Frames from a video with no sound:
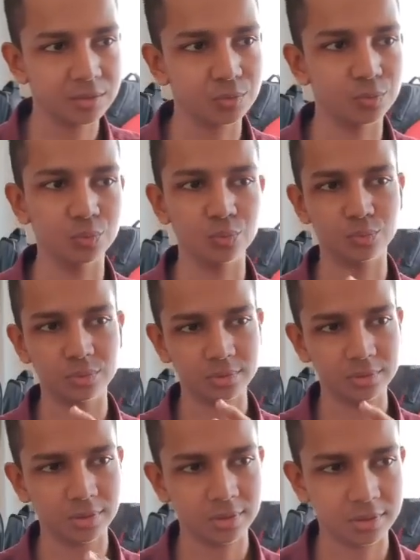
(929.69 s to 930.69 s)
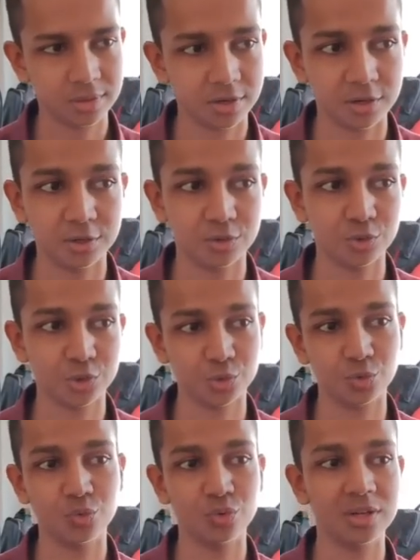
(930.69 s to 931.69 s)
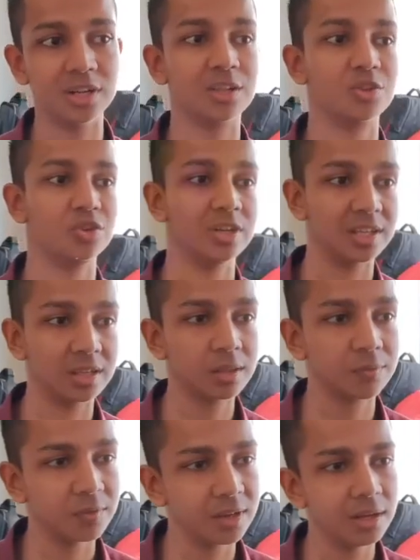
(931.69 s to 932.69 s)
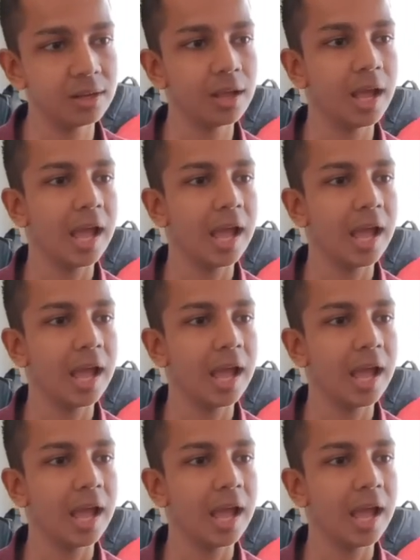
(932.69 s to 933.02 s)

to show luxurious feel.